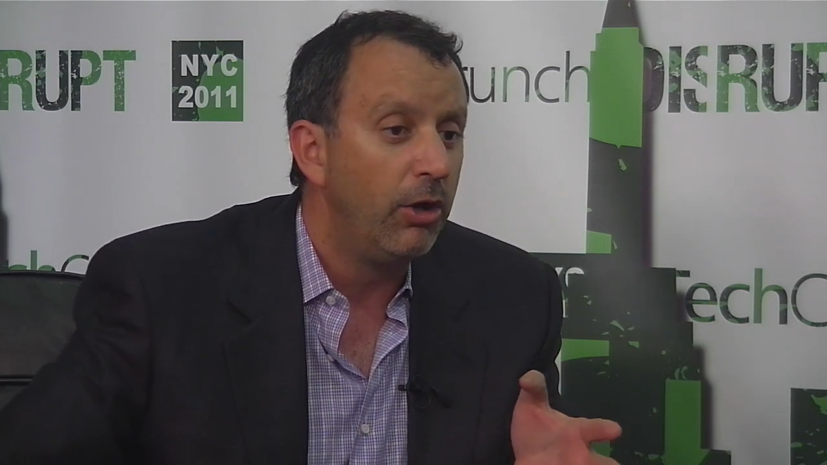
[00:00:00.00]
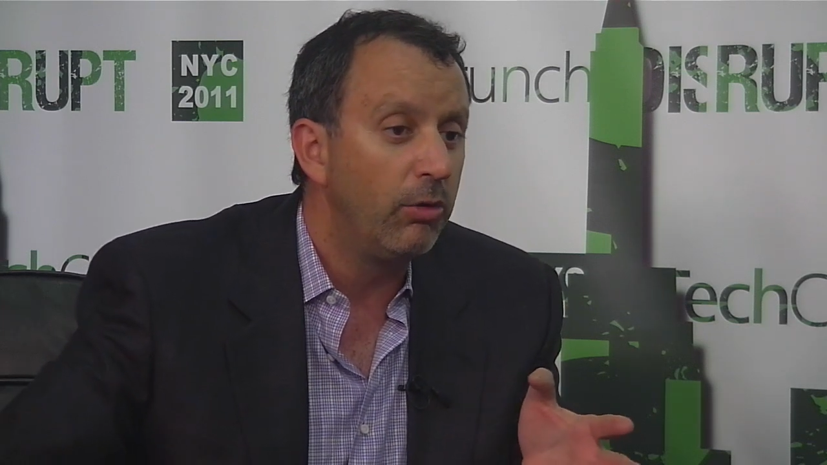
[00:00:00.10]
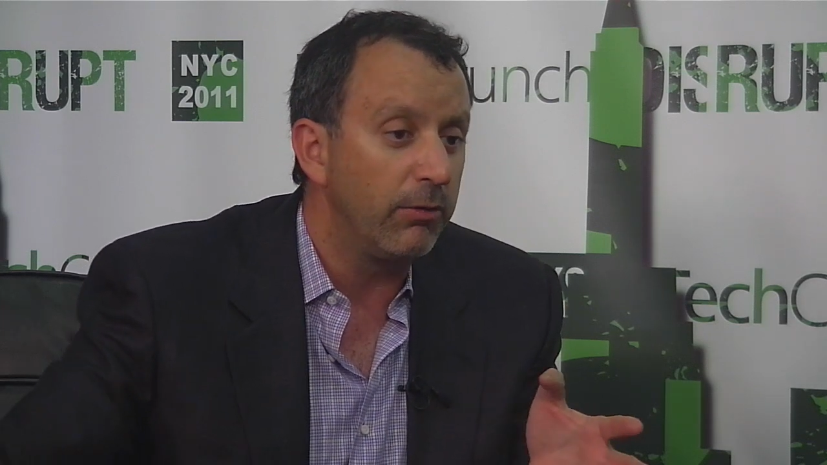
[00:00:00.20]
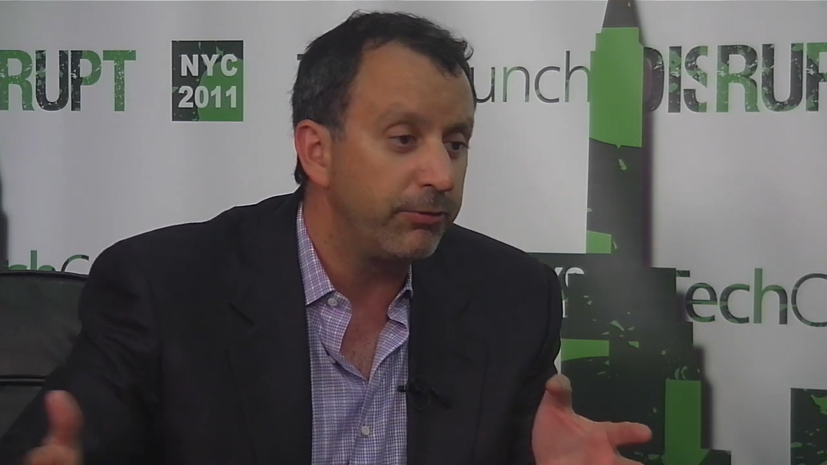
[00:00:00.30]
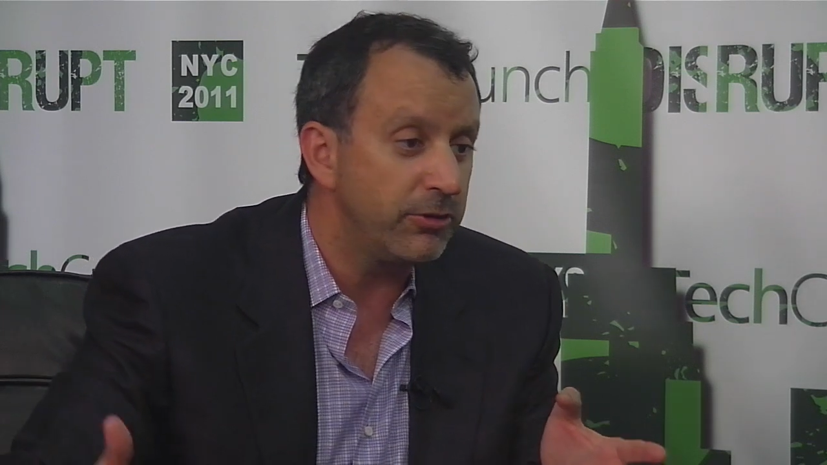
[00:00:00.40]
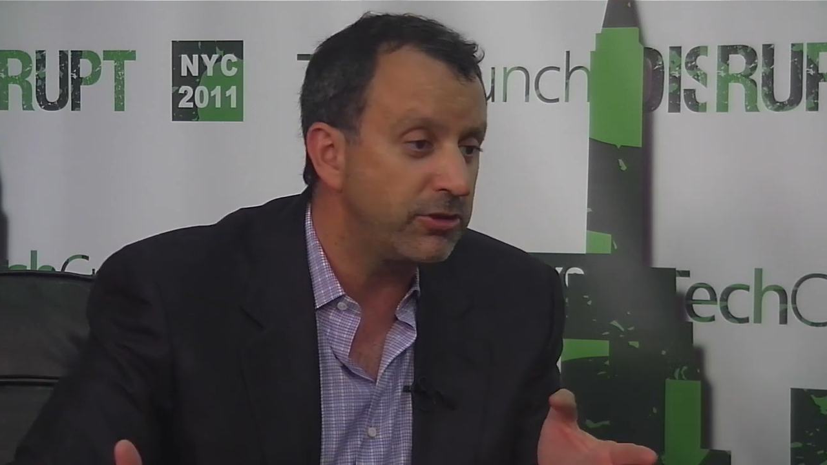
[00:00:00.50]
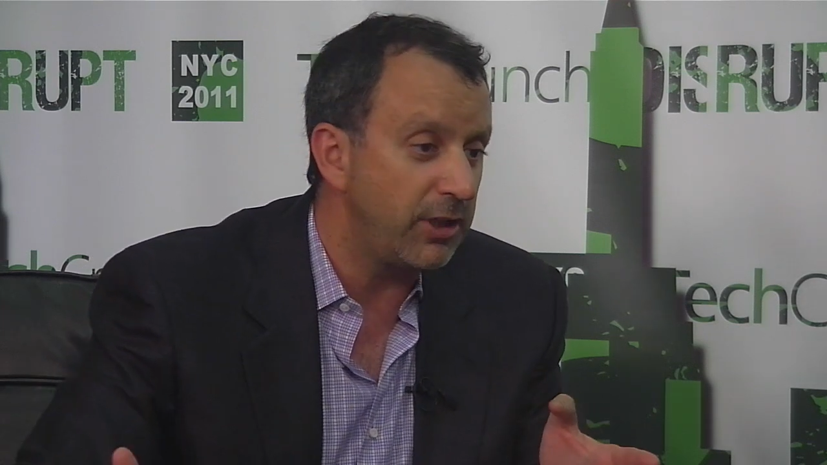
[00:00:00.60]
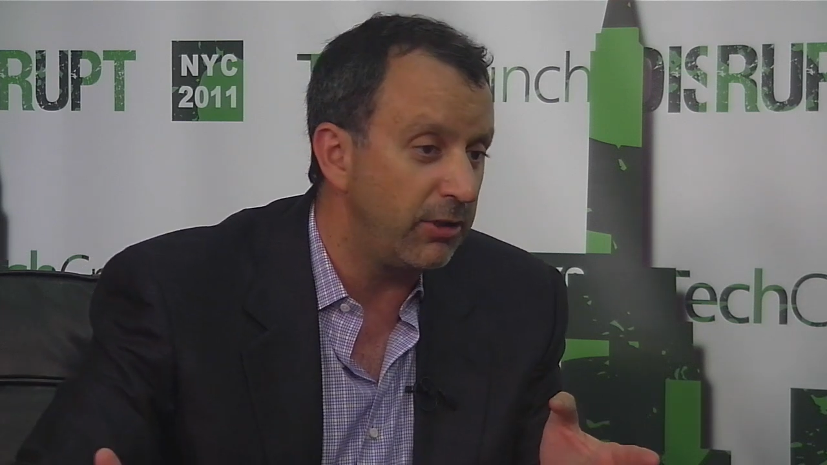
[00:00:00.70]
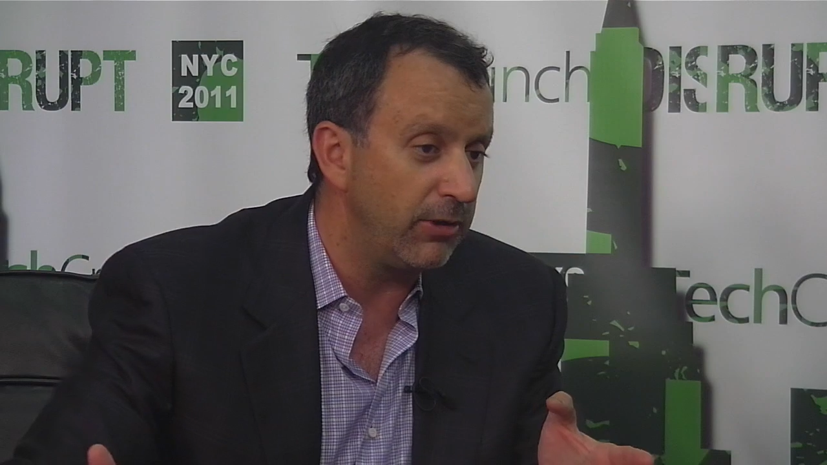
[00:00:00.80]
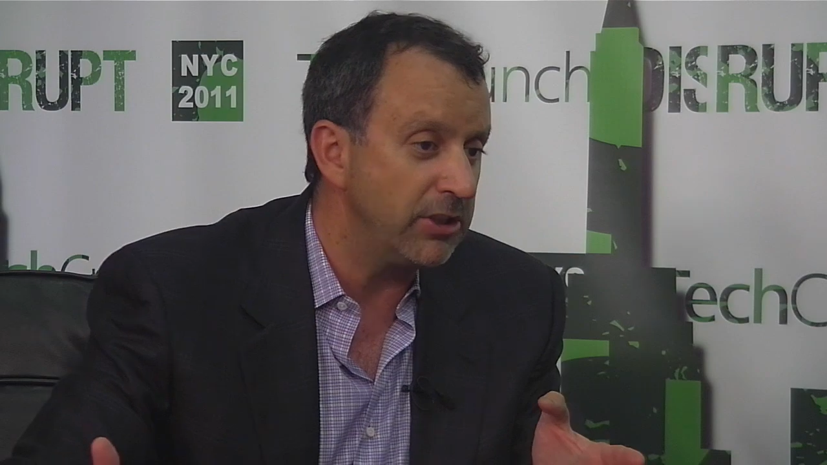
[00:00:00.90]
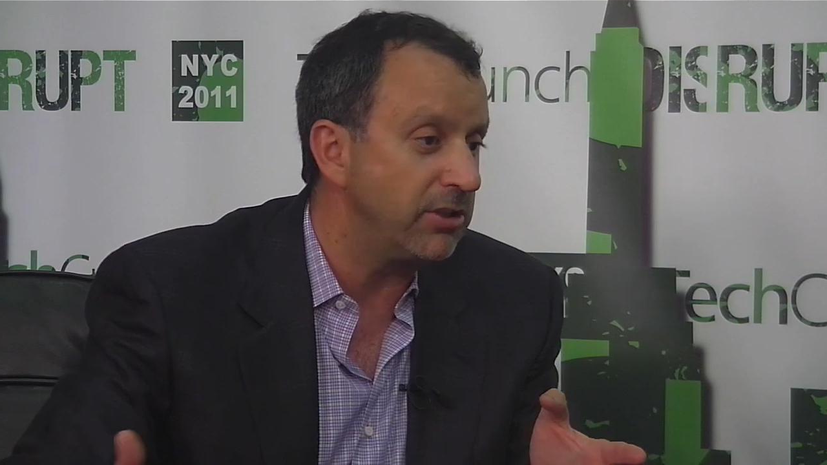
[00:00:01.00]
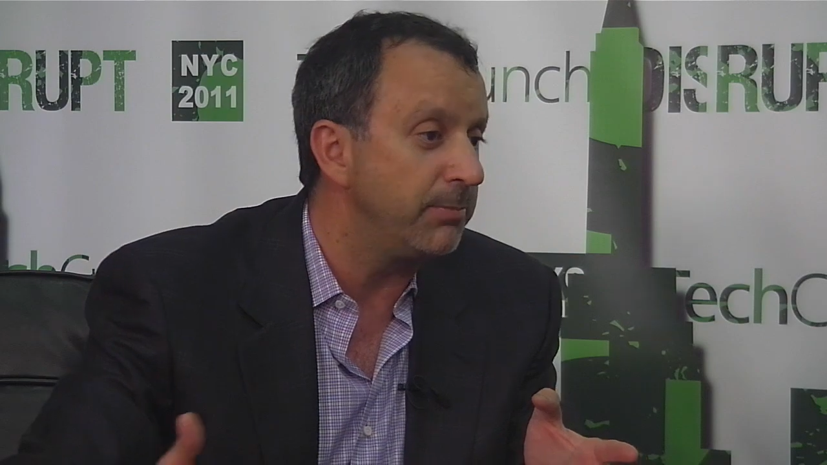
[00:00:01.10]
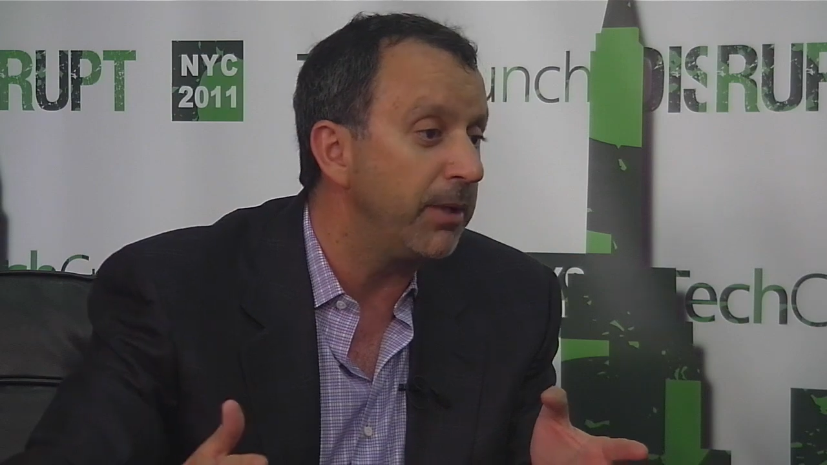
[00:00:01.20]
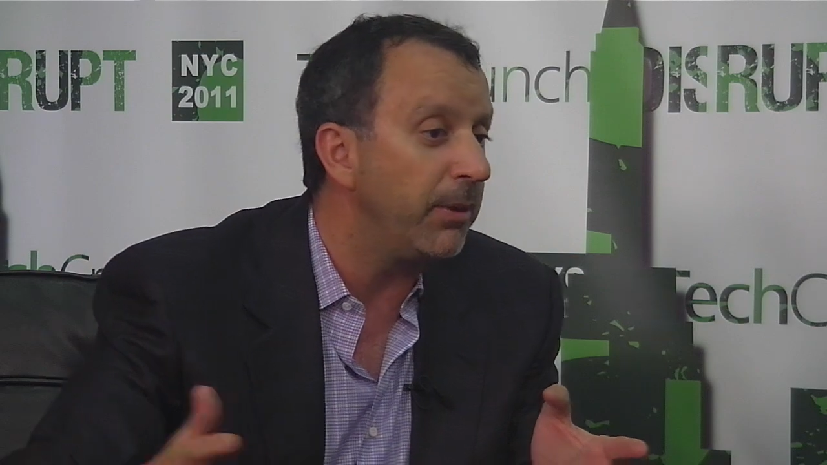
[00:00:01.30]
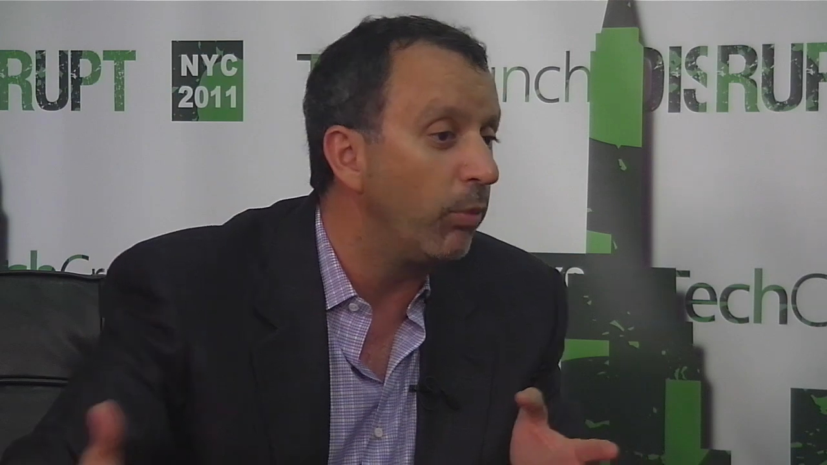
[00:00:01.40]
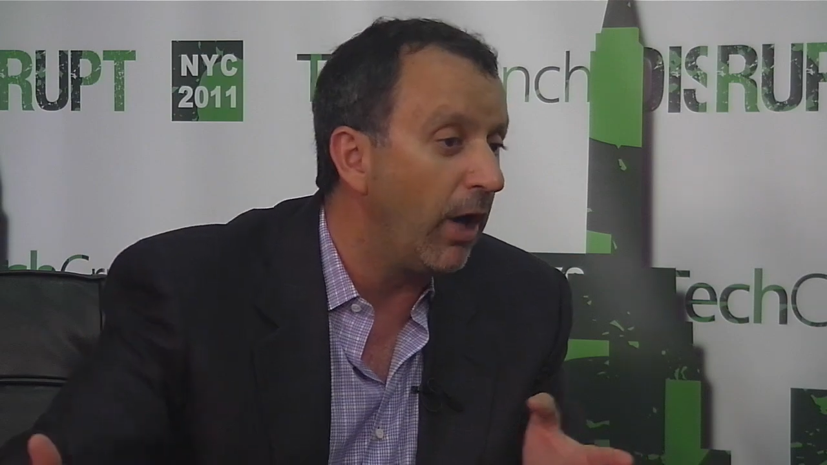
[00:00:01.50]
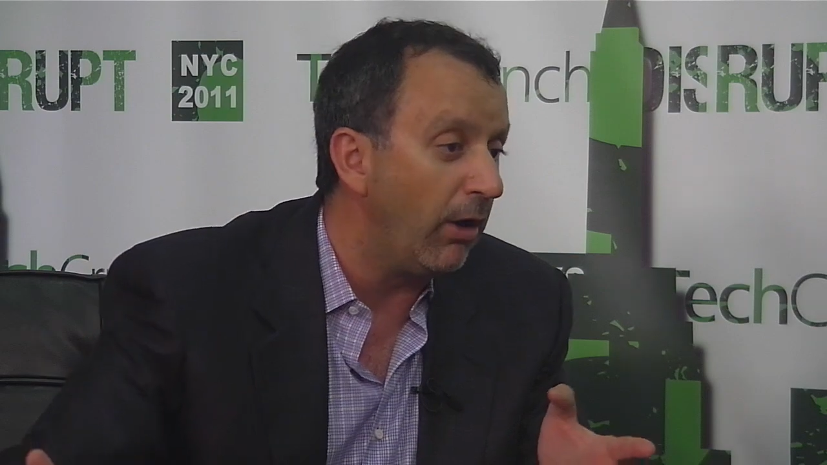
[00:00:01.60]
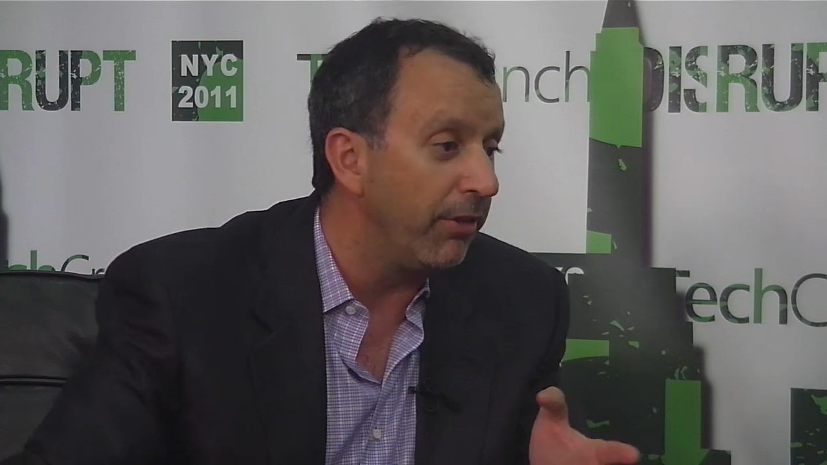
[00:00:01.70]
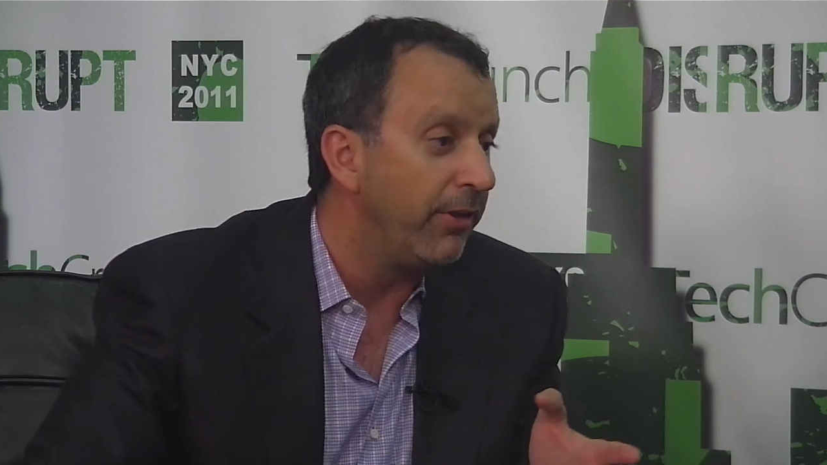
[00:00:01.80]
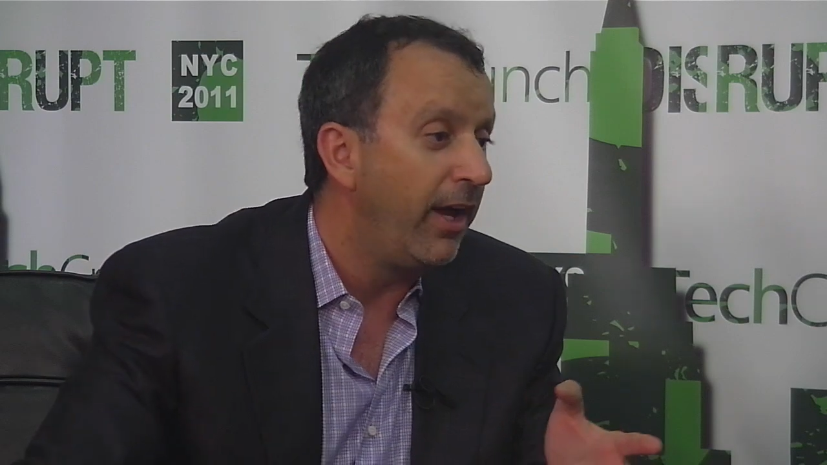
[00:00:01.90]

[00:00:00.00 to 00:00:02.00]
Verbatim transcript: who are first generation, maybe wealth,